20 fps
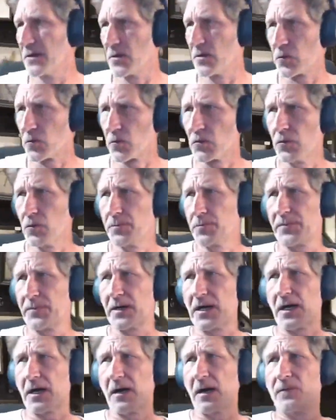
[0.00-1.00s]
group
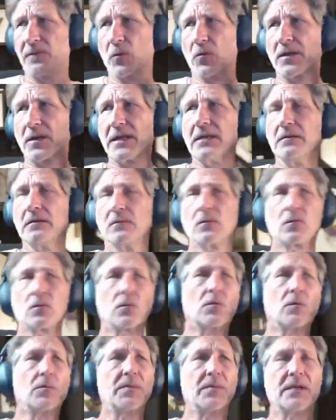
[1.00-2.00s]
4D
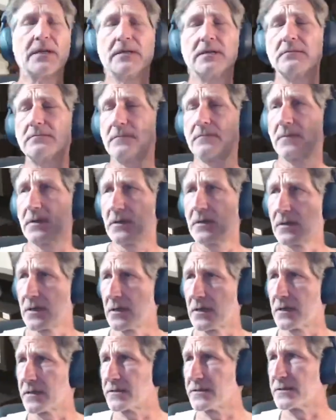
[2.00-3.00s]
role playing
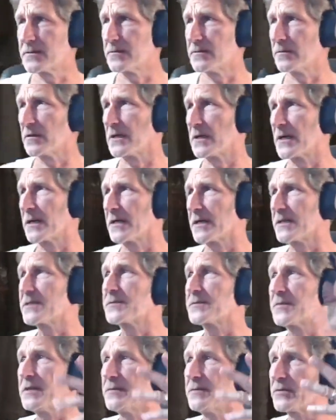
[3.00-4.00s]
to a lot of these
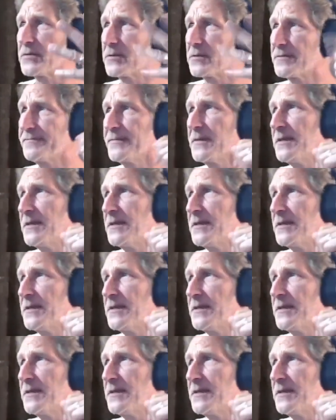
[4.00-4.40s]
people.